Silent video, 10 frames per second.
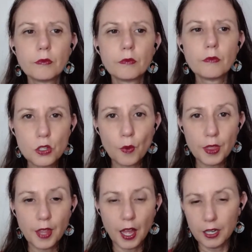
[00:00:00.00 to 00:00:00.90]
So
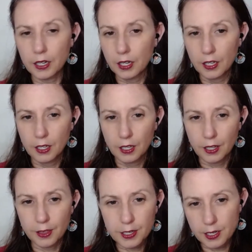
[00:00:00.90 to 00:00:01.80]
with that,
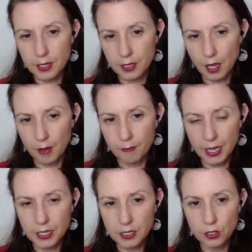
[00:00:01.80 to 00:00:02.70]
this is
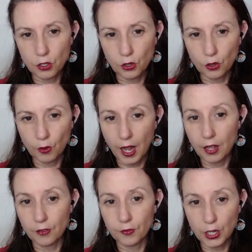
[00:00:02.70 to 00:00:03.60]
meant to
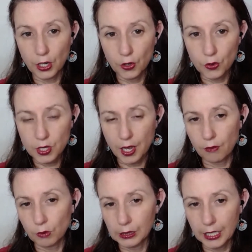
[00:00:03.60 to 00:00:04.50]
have videos that
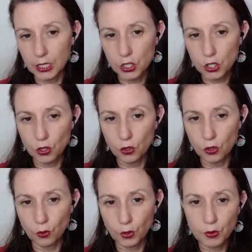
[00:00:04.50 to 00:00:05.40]
relate
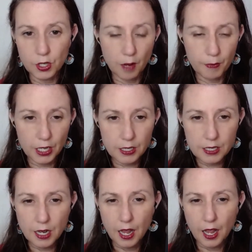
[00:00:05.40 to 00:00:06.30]
to those topics.